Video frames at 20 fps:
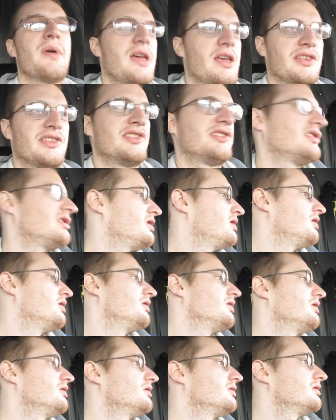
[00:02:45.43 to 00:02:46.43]
mess.
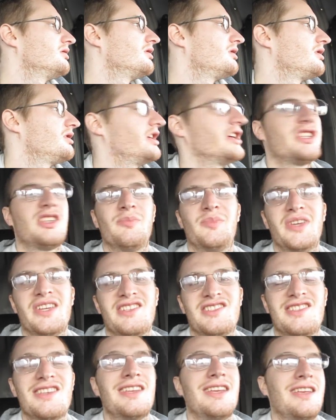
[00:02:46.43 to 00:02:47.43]
It's a
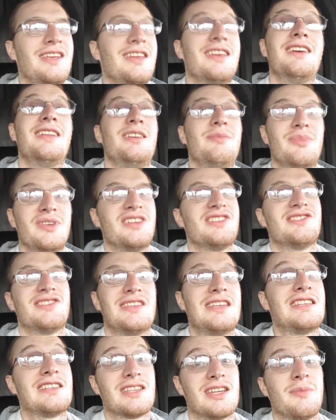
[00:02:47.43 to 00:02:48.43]
big city. Any big
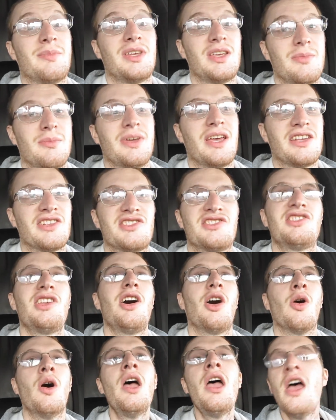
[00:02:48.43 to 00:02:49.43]
city's gonna be a mess.
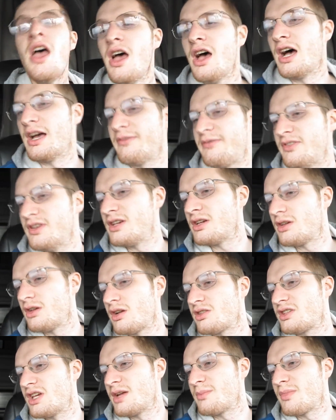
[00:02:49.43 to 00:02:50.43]
So I figure
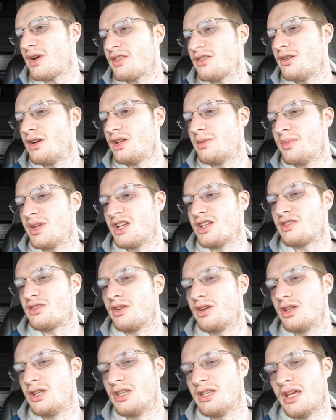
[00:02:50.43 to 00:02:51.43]
I'll take my thirty minutes
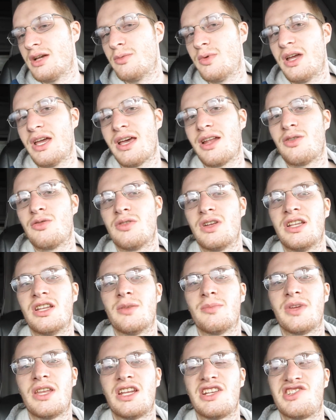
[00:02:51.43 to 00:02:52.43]
early. That way I don't end
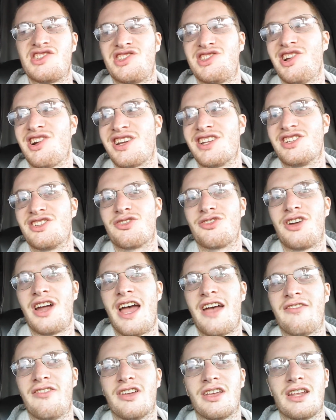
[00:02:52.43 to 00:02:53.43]
up getting stuck in
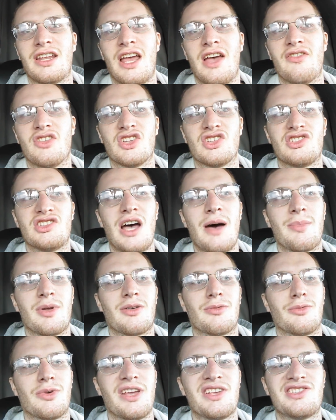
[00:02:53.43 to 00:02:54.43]
traffic and having to stop at
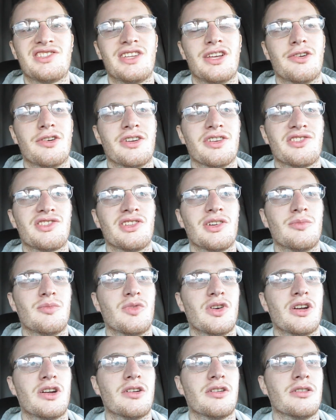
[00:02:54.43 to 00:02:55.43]
a rest area
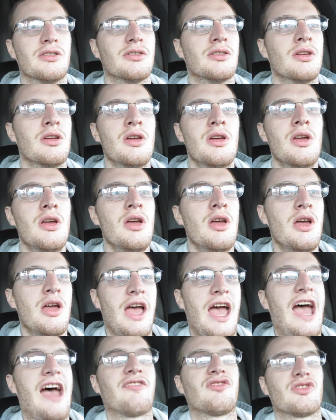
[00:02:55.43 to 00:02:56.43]
somewhere and
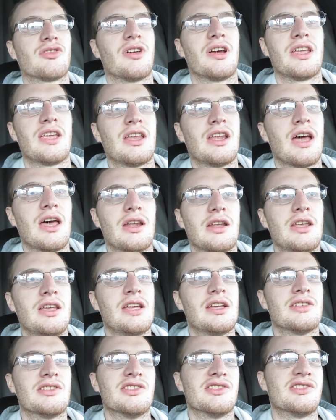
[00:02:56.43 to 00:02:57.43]
after I get out of
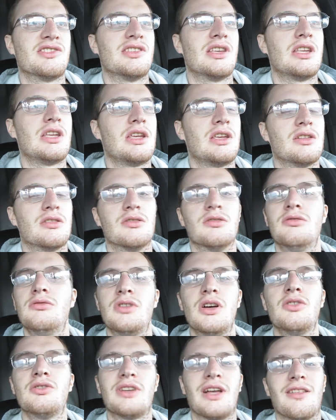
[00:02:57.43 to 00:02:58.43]
Kansas City, and who
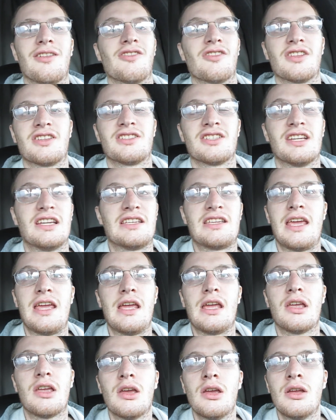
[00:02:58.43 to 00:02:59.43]
knows how long it's gonna
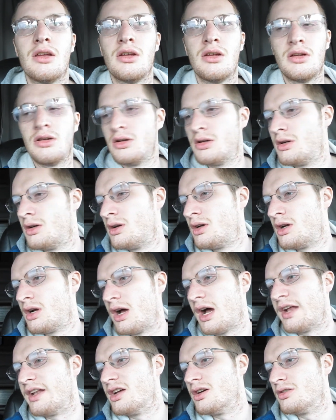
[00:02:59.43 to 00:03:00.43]
take.
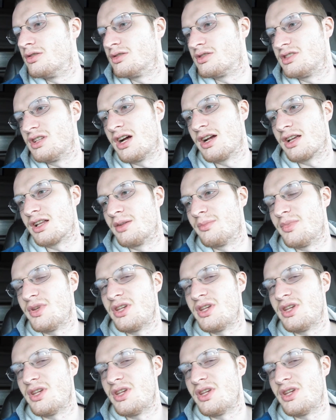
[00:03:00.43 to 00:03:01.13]
I know it's not gonna